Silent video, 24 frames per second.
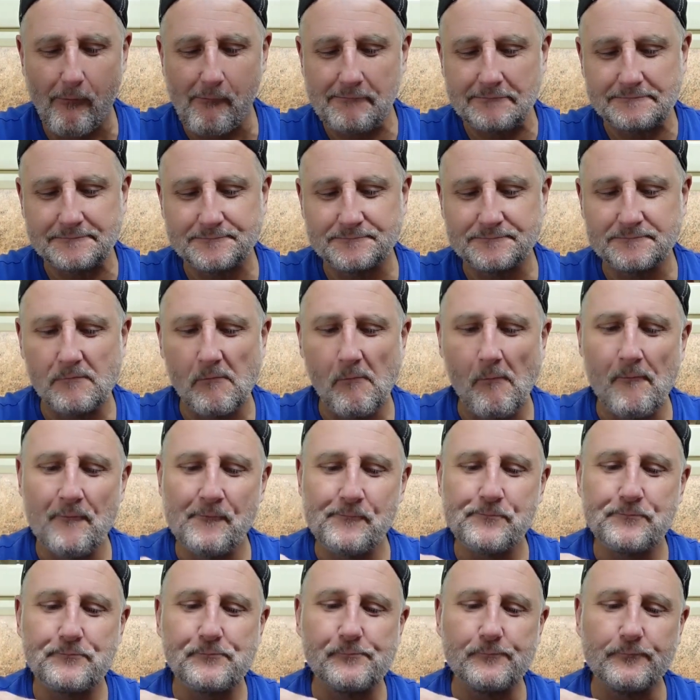
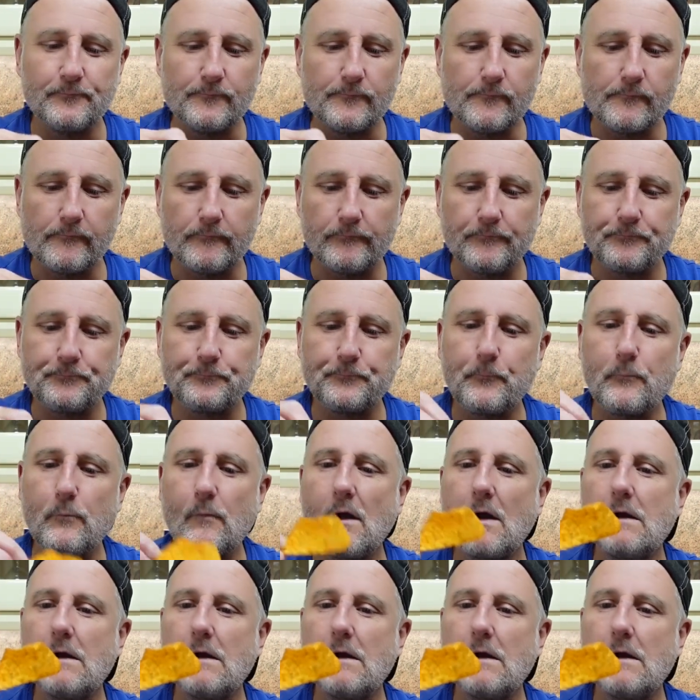[no speech]